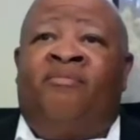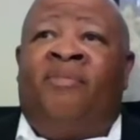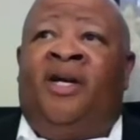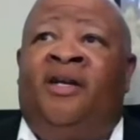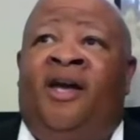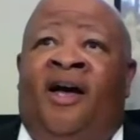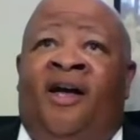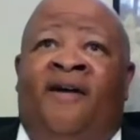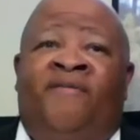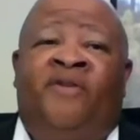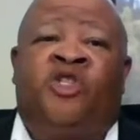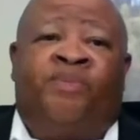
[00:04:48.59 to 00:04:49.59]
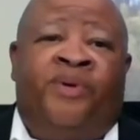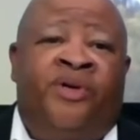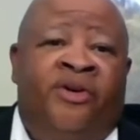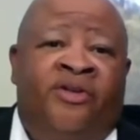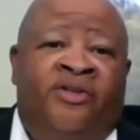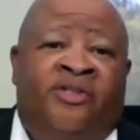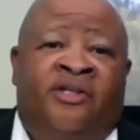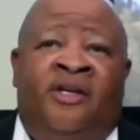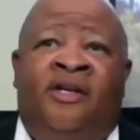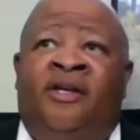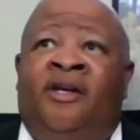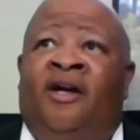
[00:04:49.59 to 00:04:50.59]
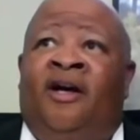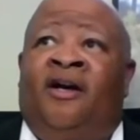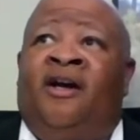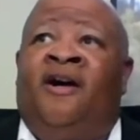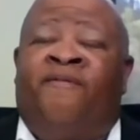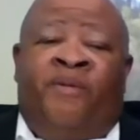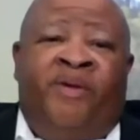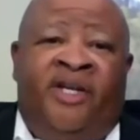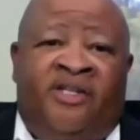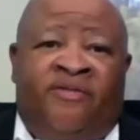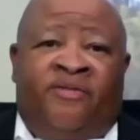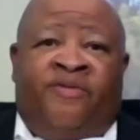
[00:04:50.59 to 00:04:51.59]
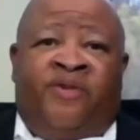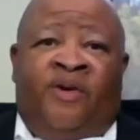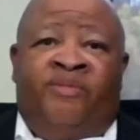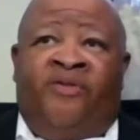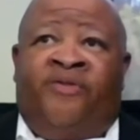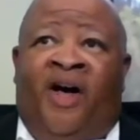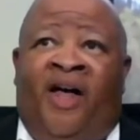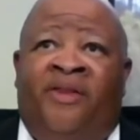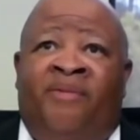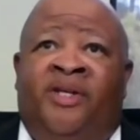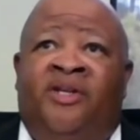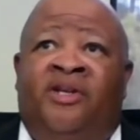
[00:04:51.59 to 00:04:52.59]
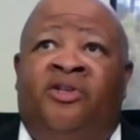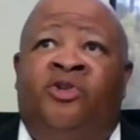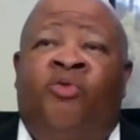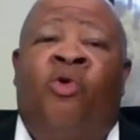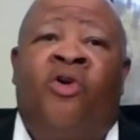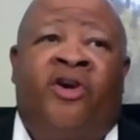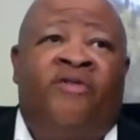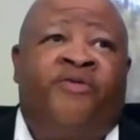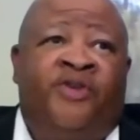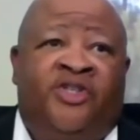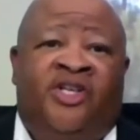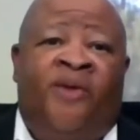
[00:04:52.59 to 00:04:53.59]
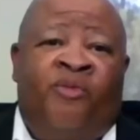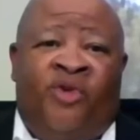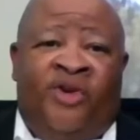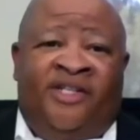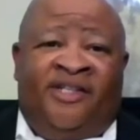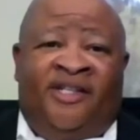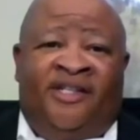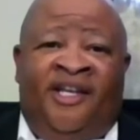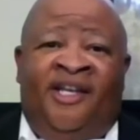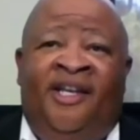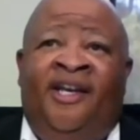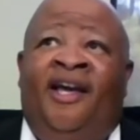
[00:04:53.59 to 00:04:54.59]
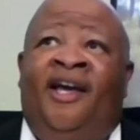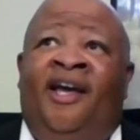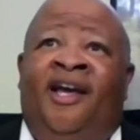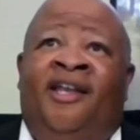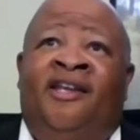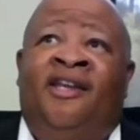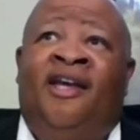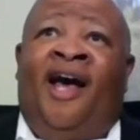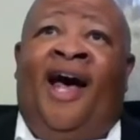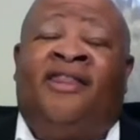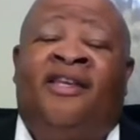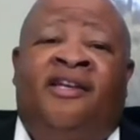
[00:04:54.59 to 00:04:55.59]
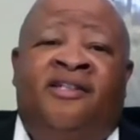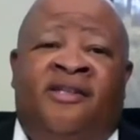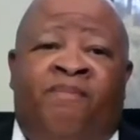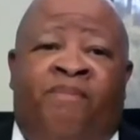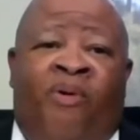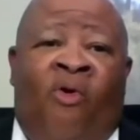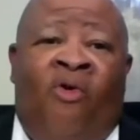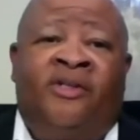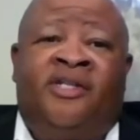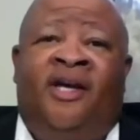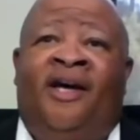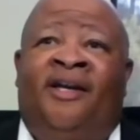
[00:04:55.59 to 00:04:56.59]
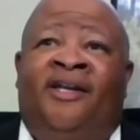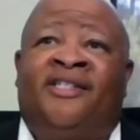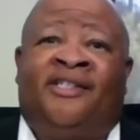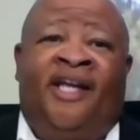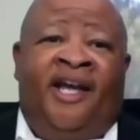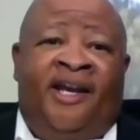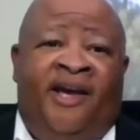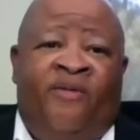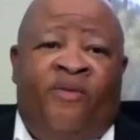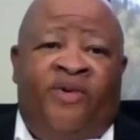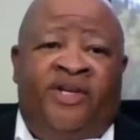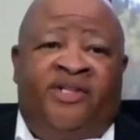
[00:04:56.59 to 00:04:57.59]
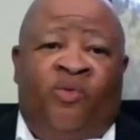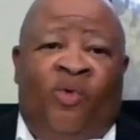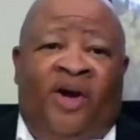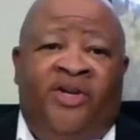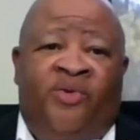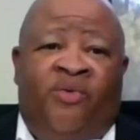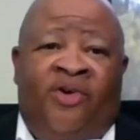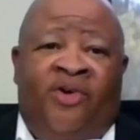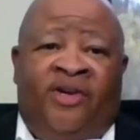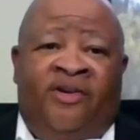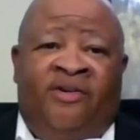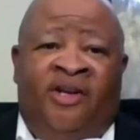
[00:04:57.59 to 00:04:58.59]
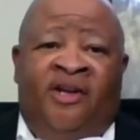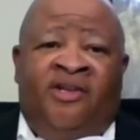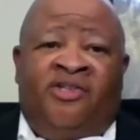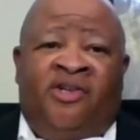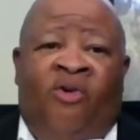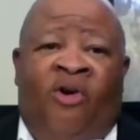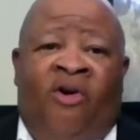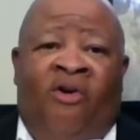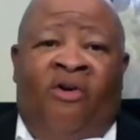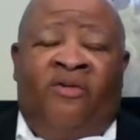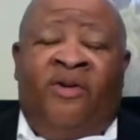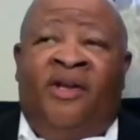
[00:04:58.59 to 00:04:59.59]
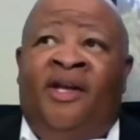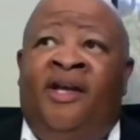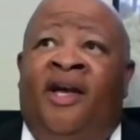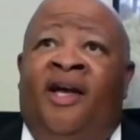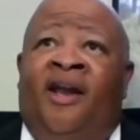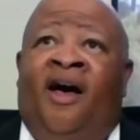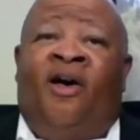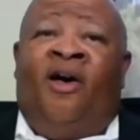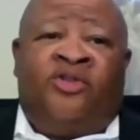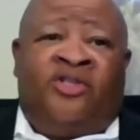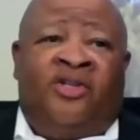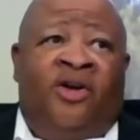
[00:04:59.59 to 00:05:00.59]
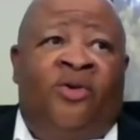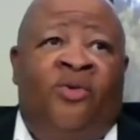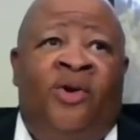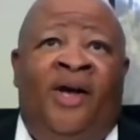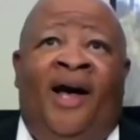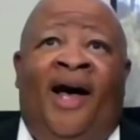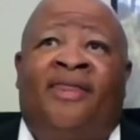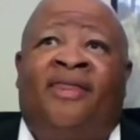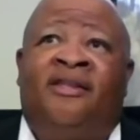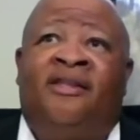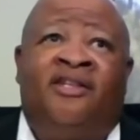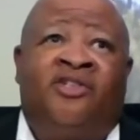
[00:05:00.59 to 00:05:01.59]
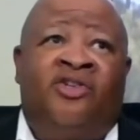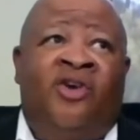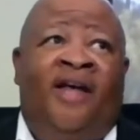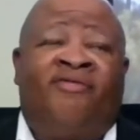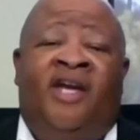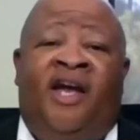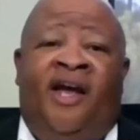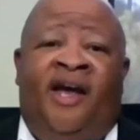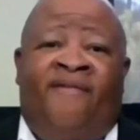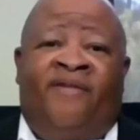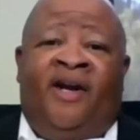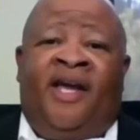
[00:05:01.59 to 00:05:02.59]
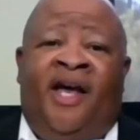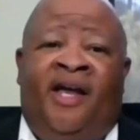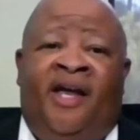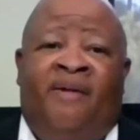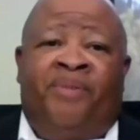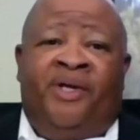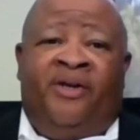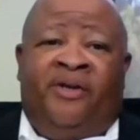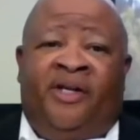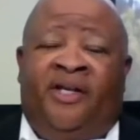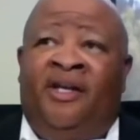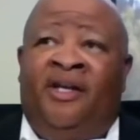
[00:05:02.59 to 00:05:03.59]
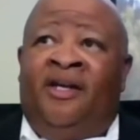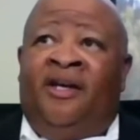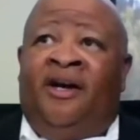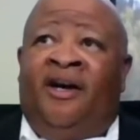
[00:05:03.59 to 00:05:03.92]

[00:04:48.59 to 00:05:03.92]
that may not have experienced confirmation from your father, but you're working for some reason. And I think it's important to understand that reason why you're working so hard And also, I think that you have to have accountability